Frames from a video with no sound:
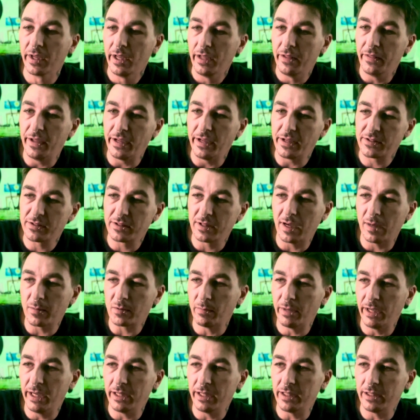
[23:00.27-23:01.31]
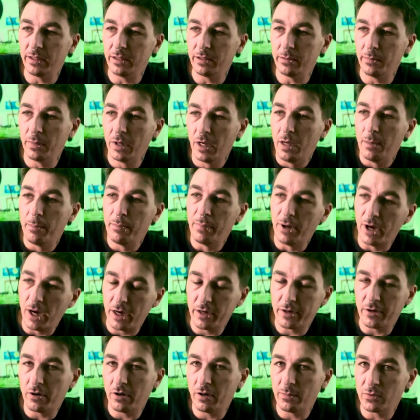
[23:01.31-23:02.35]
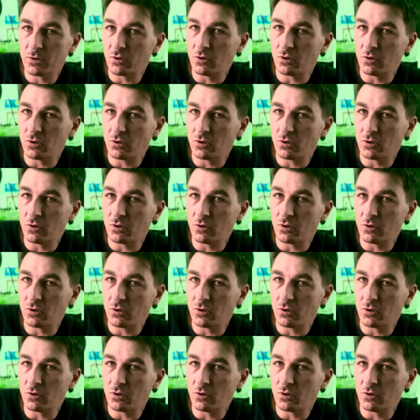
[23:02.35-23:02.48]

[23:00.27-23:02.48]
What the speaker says: They stopped making them. Pod Arms